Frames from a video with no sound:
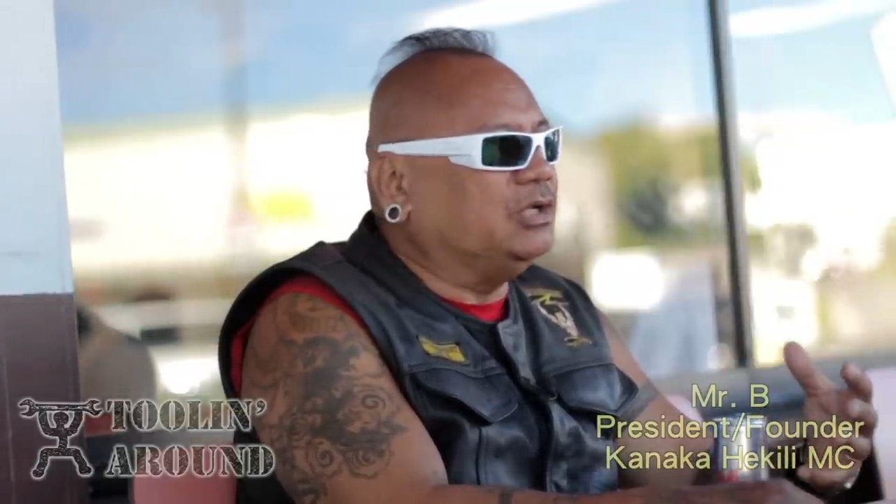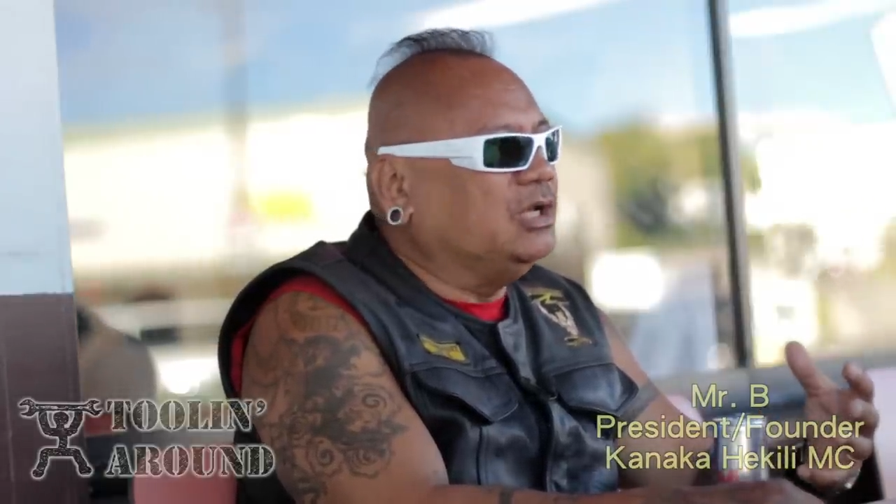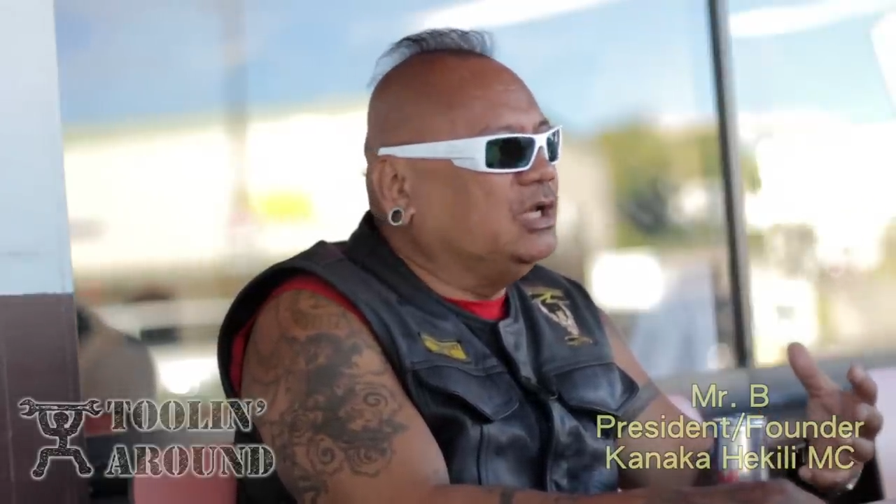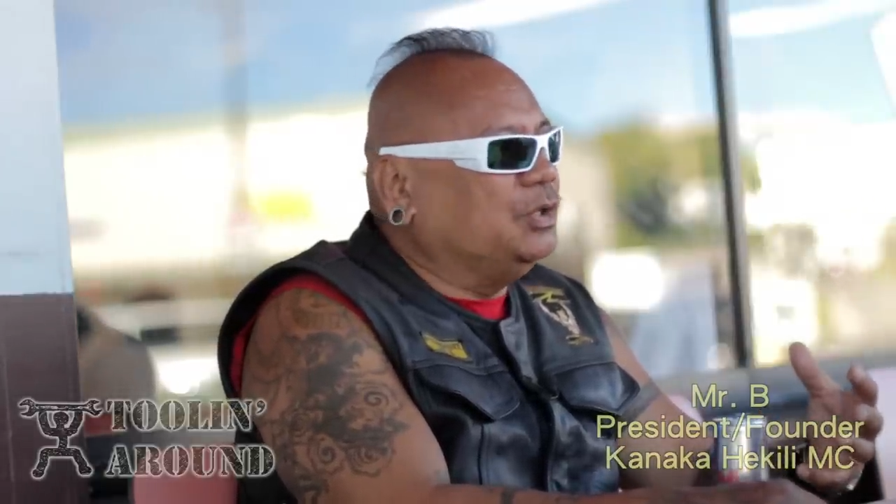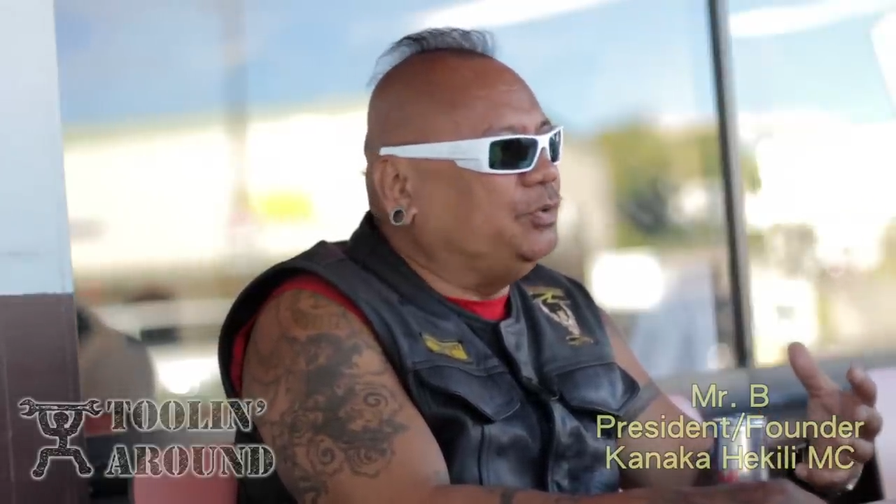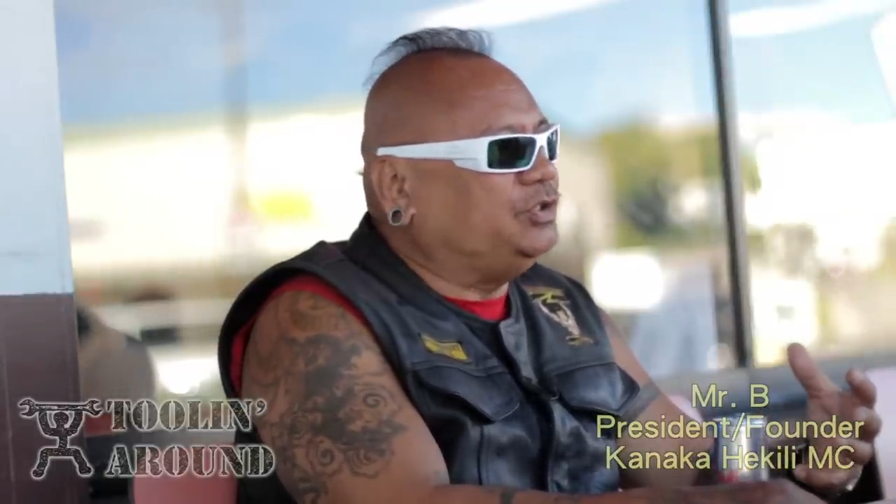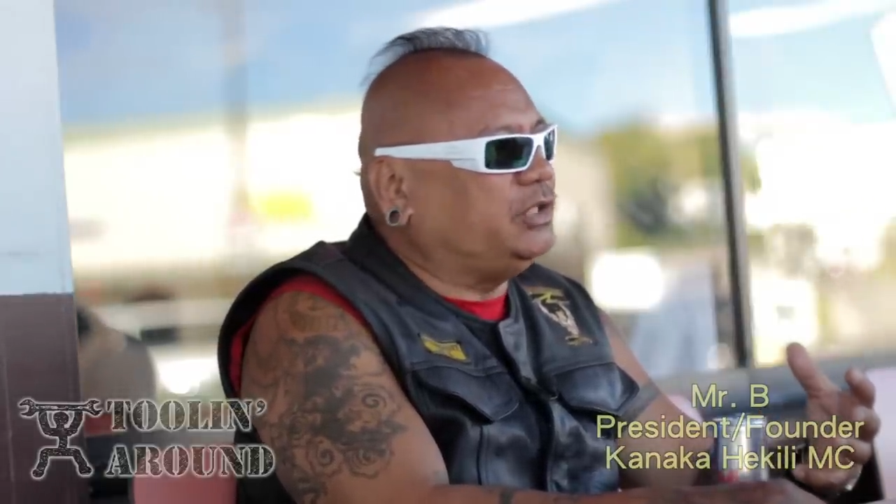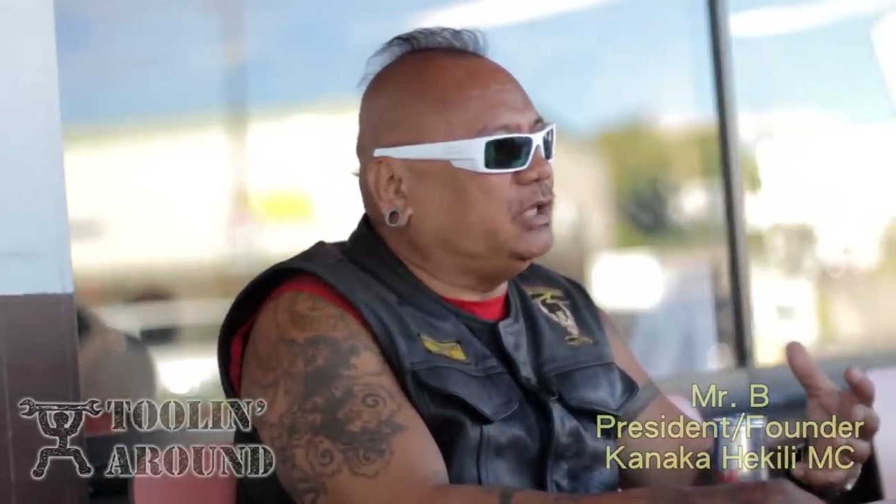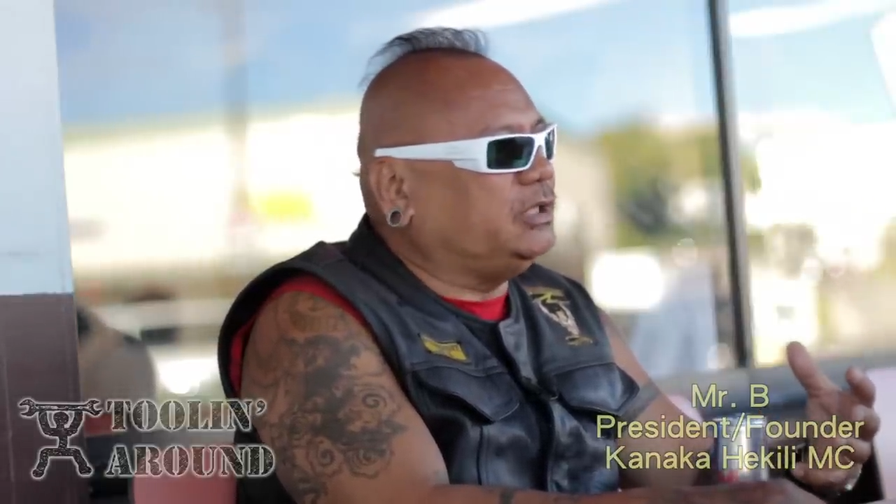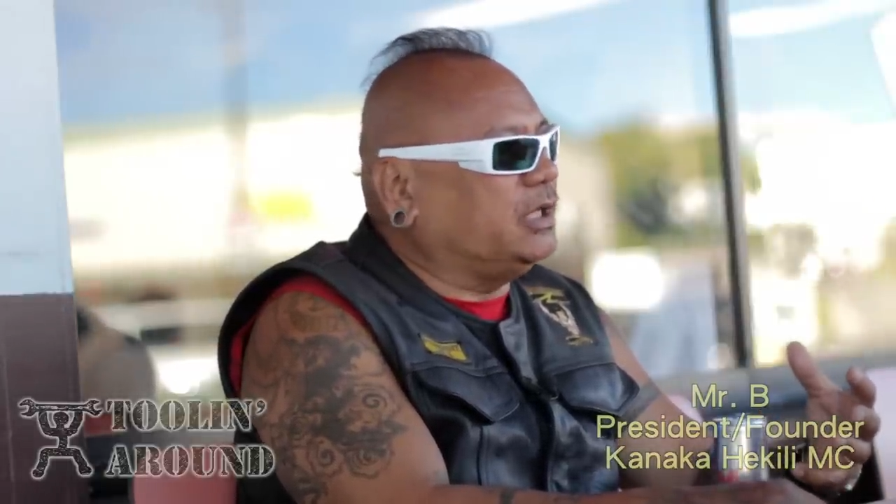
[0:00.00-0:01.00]
and we
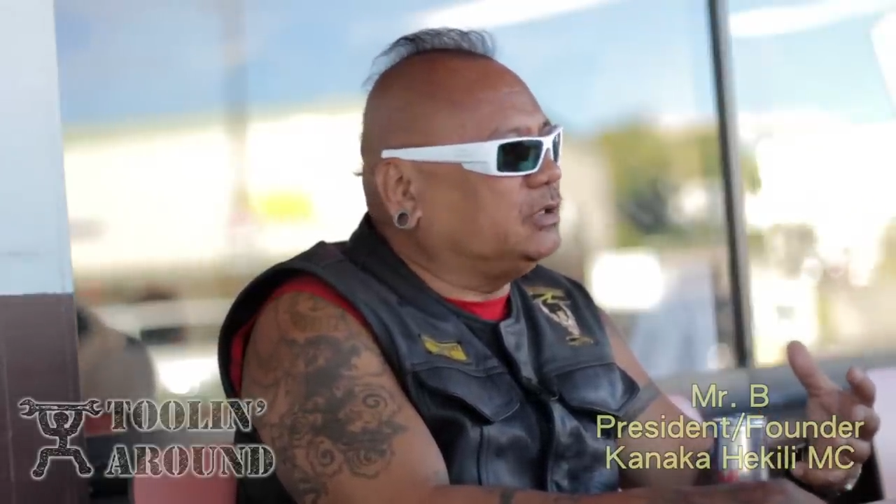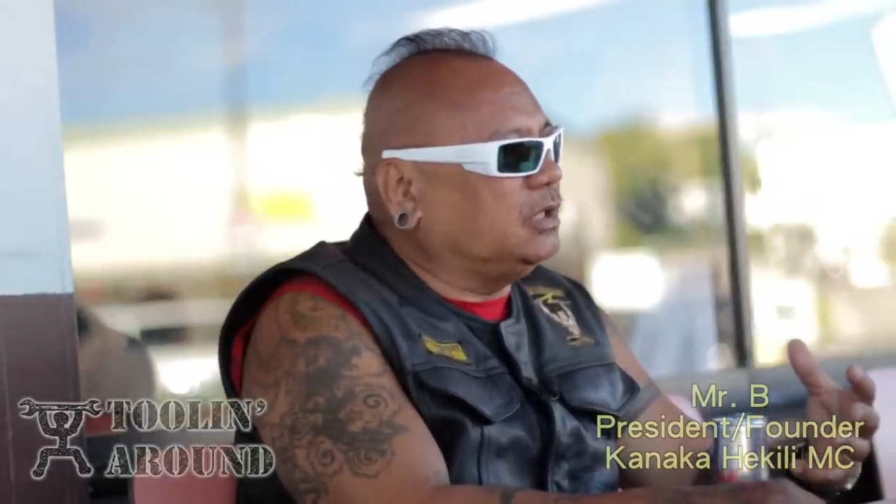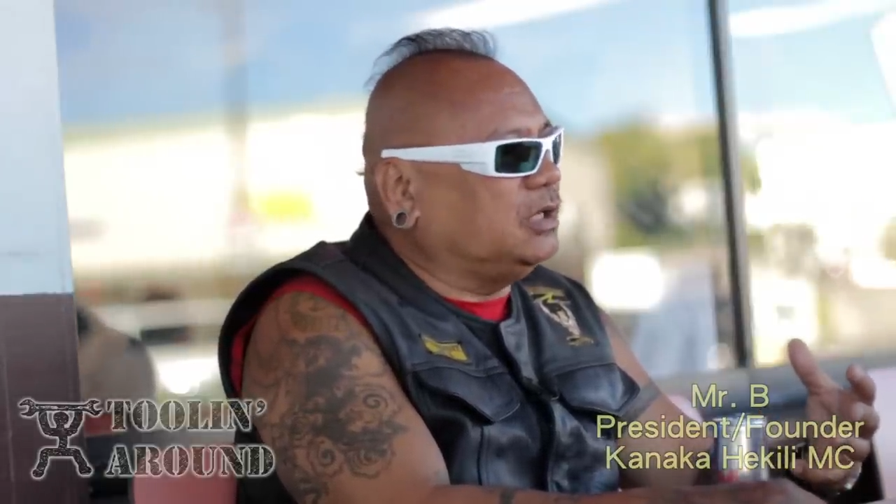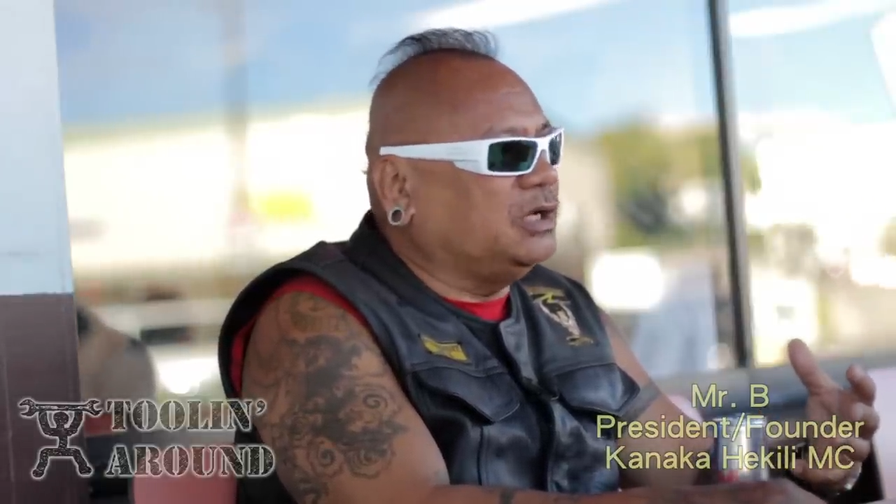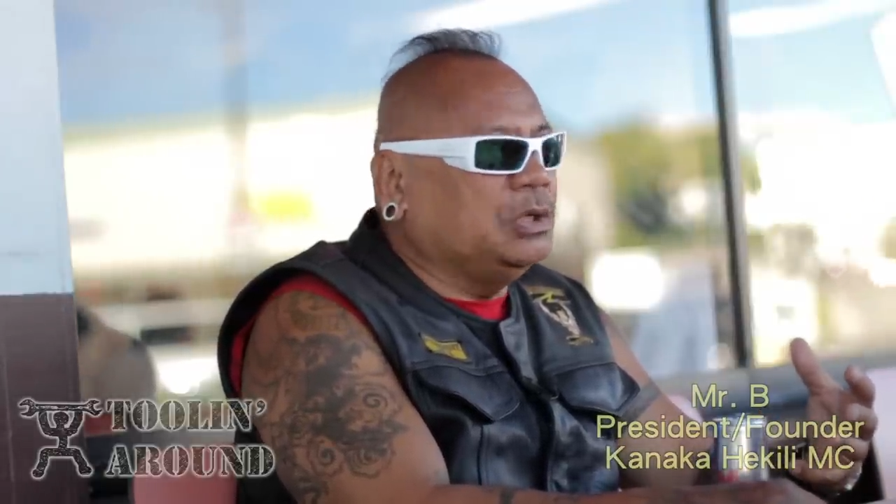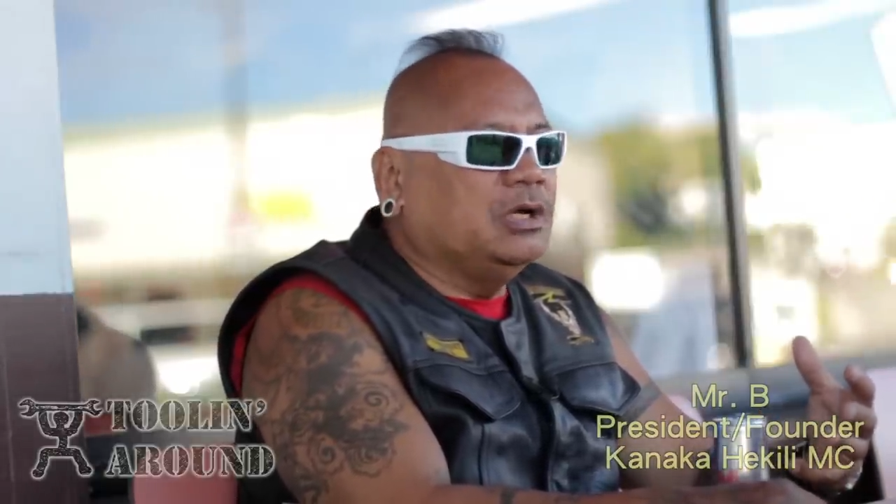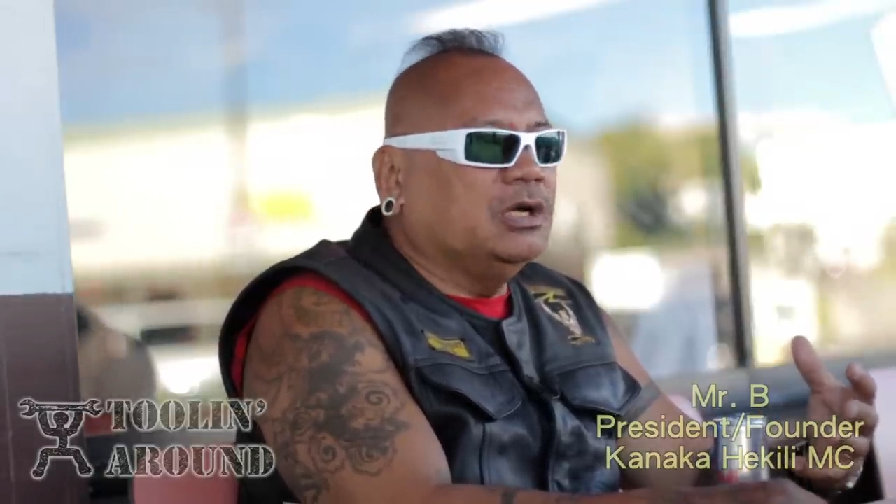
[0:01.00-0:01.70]
say that